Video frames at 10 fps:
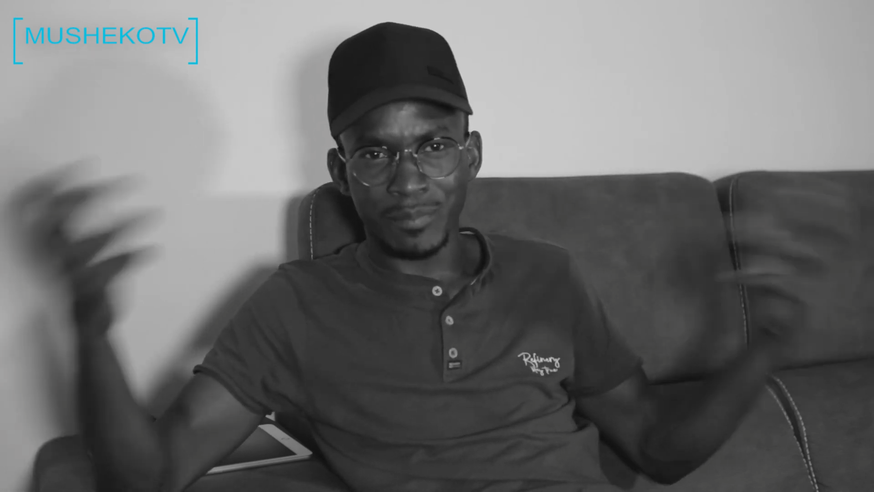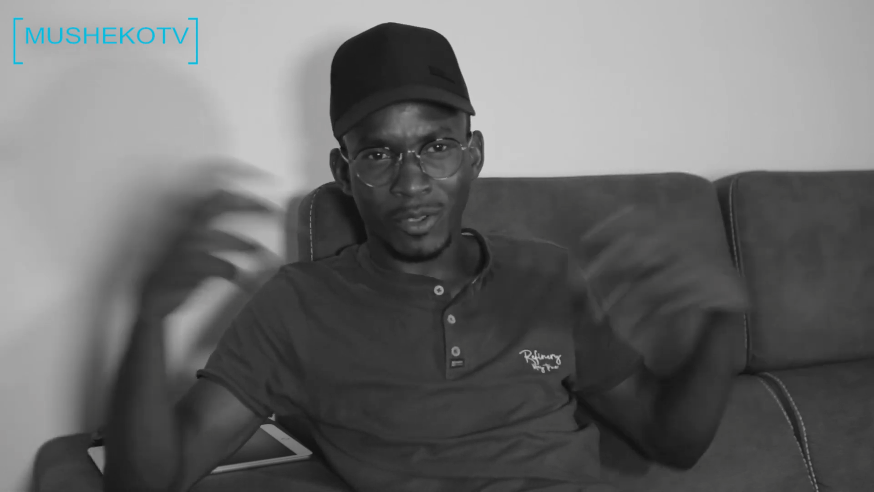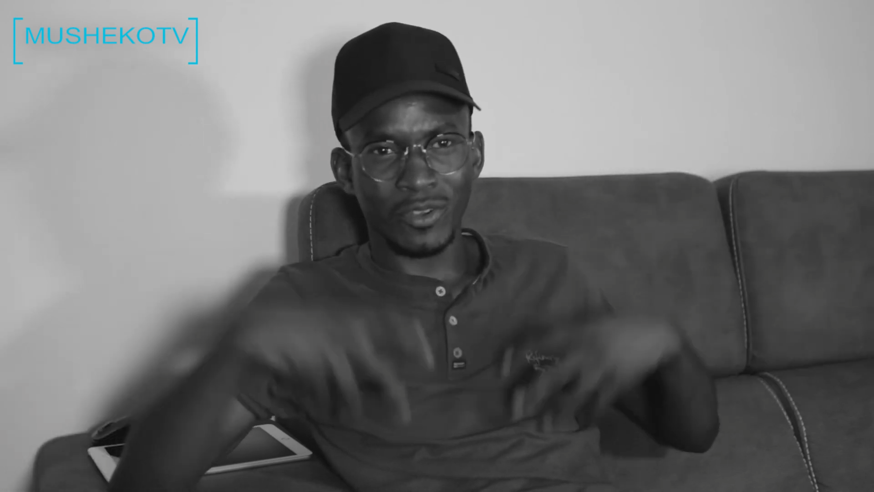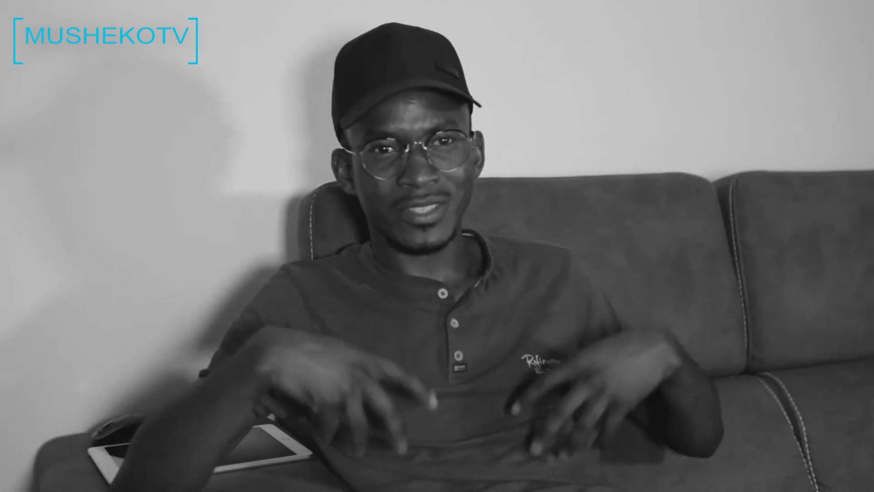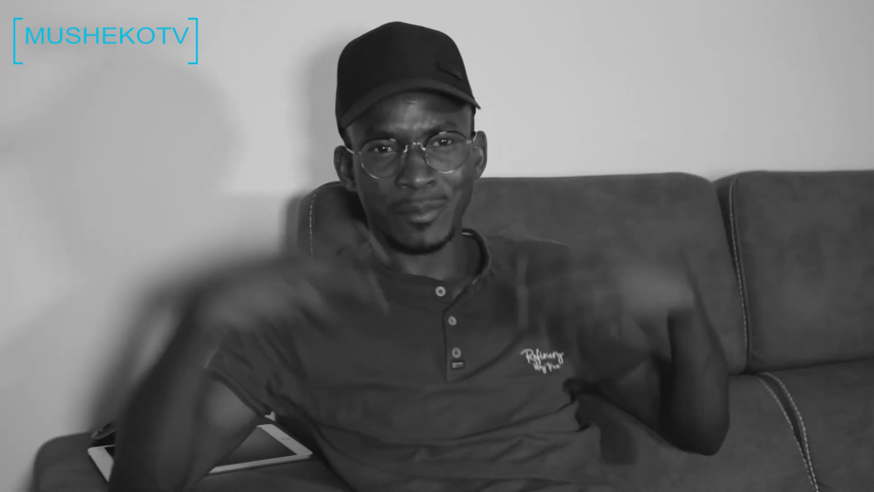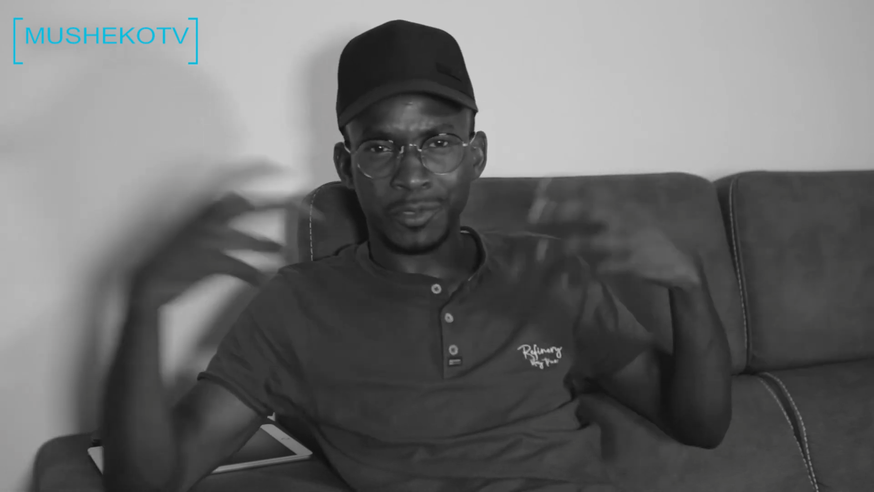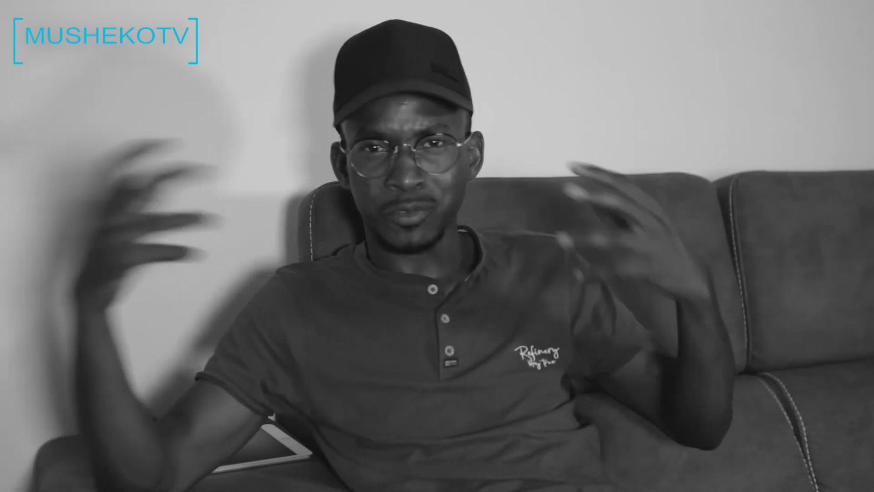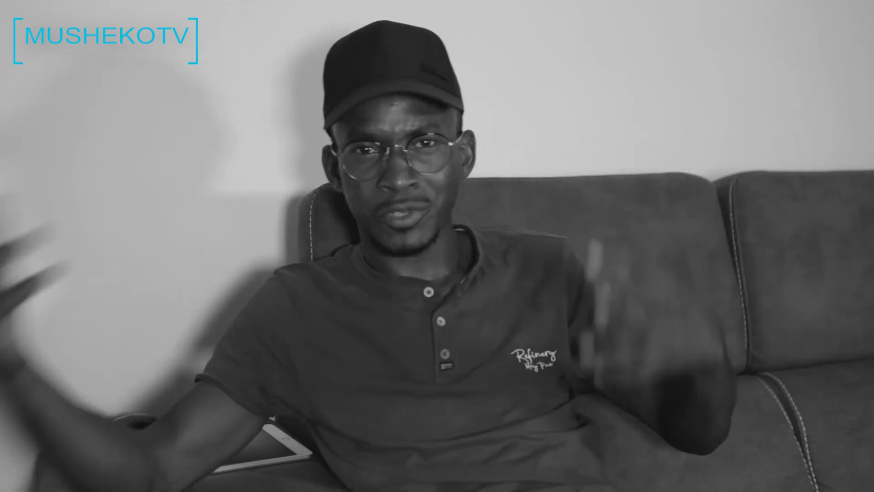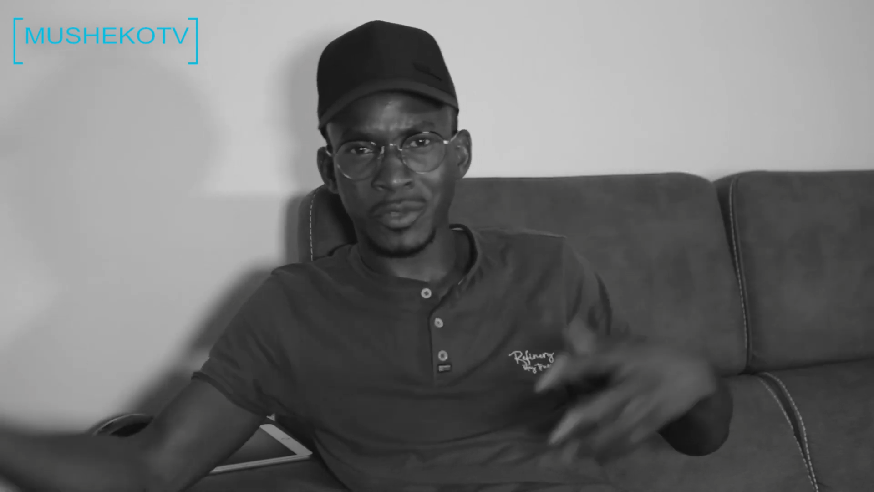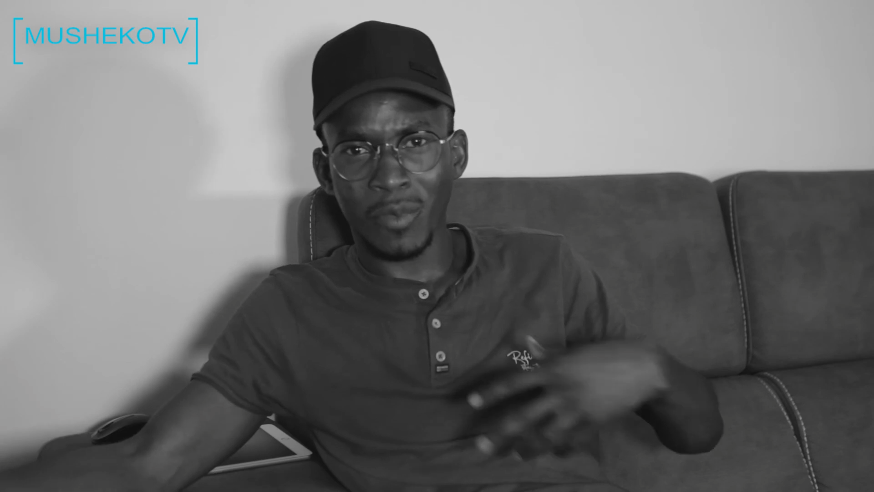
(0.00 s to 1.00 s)
because I'm not
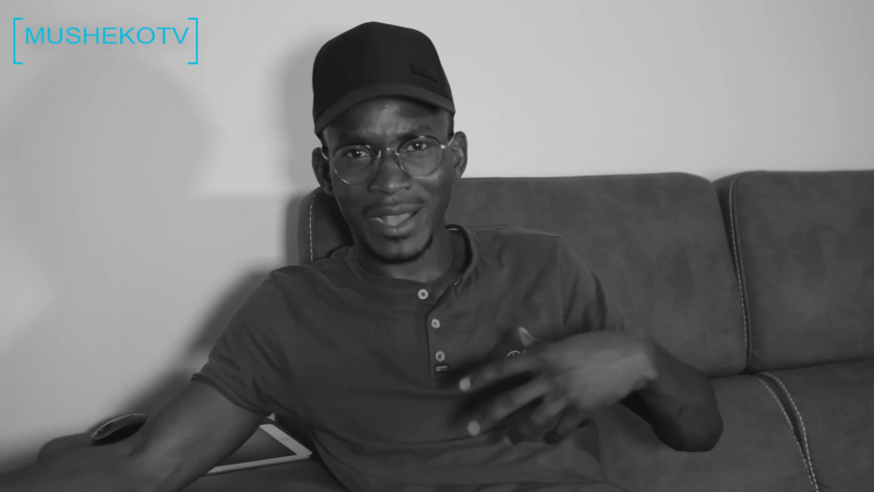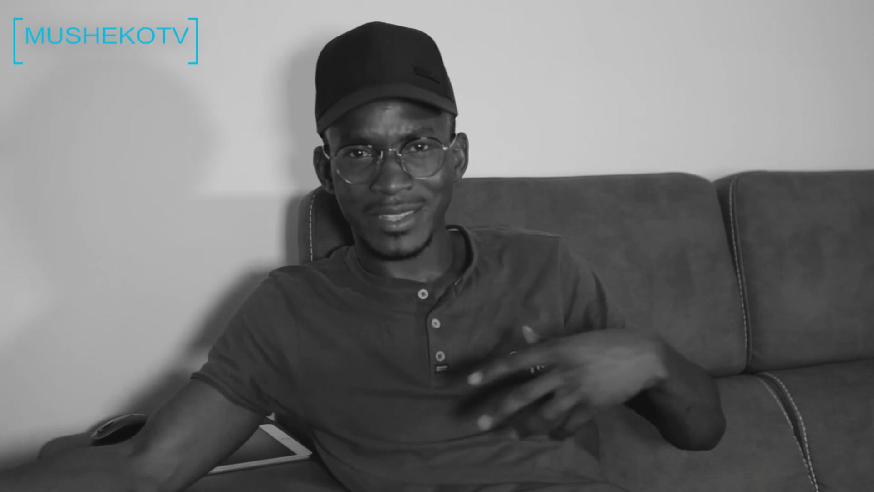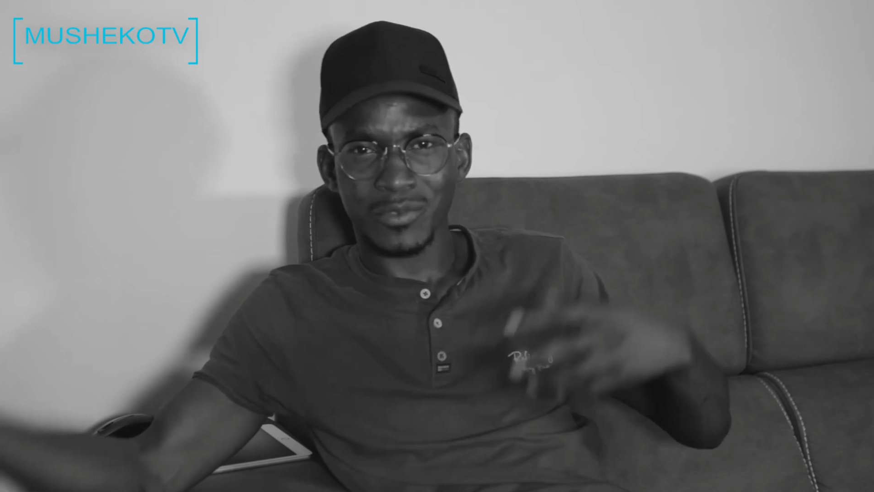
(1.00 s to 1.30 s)
doing what?